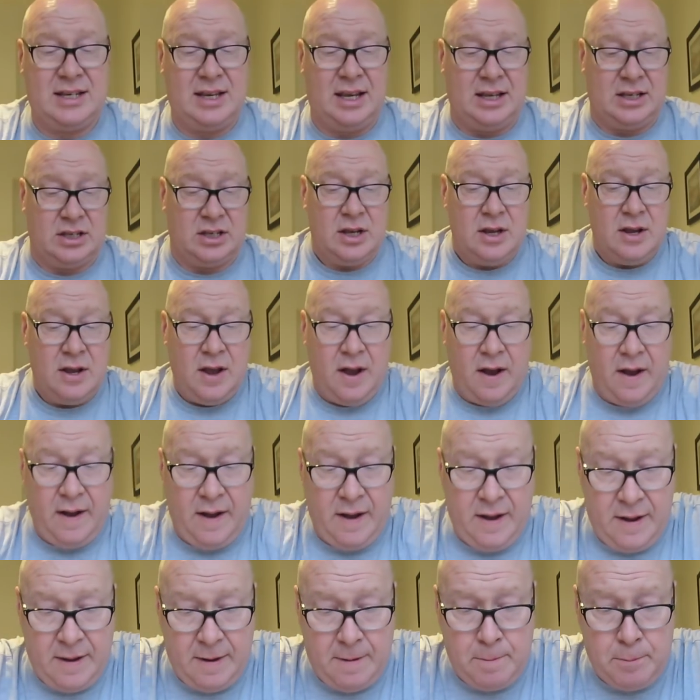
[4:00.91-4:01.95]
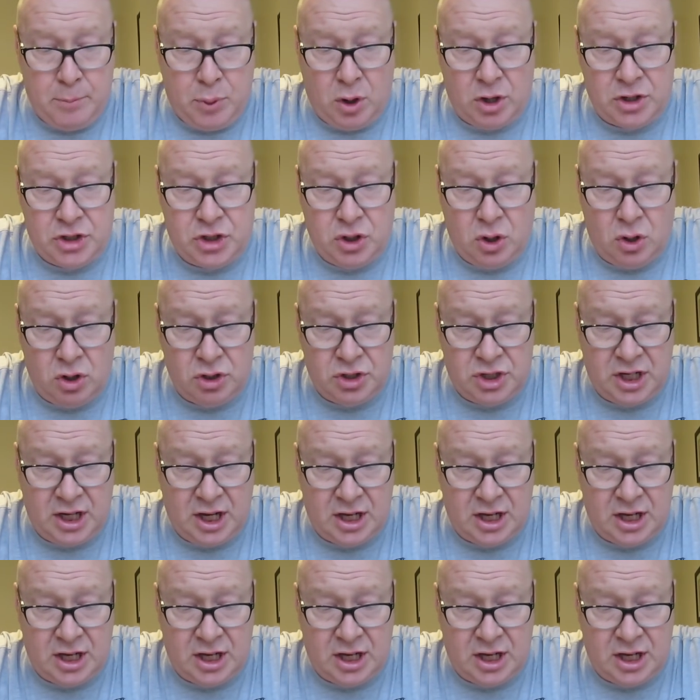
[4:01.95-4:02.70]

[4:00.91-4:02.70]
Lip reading: it is. Boy George,